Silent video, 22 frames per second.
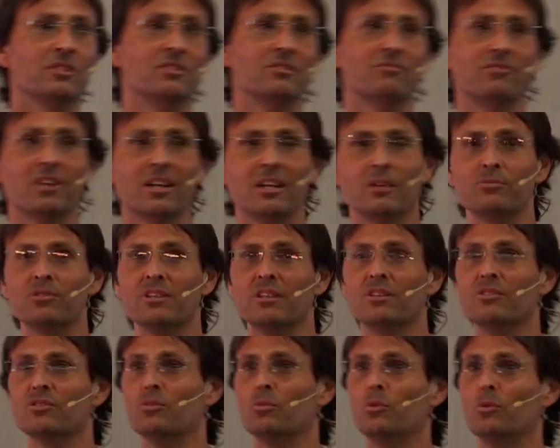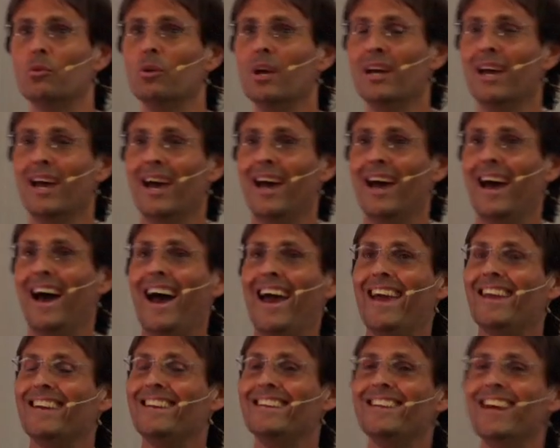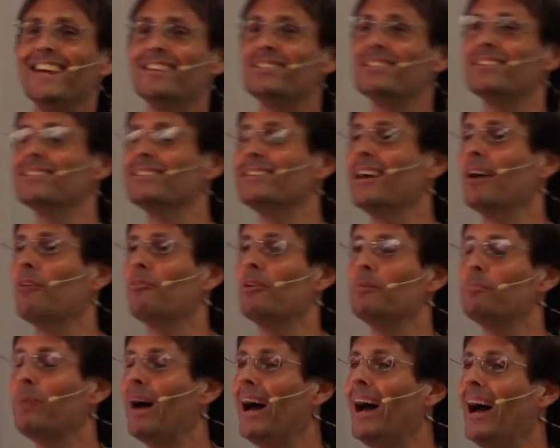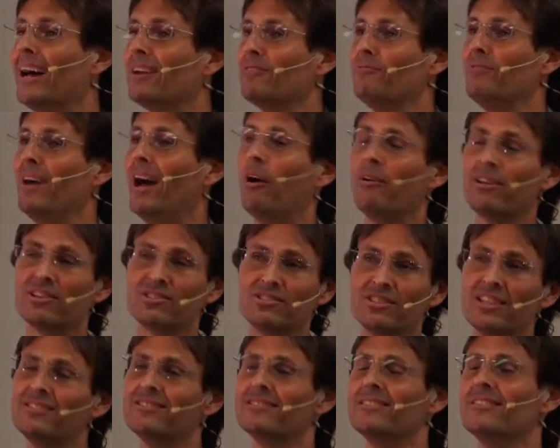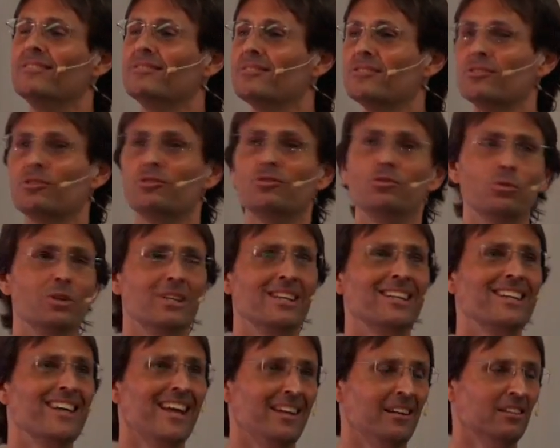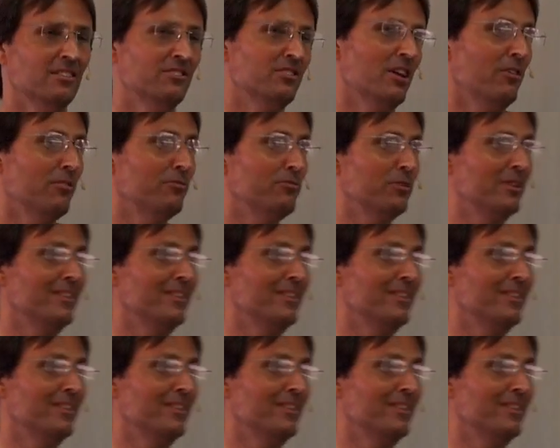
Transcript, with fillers: it develops into a necessary part of our existence to do it again. So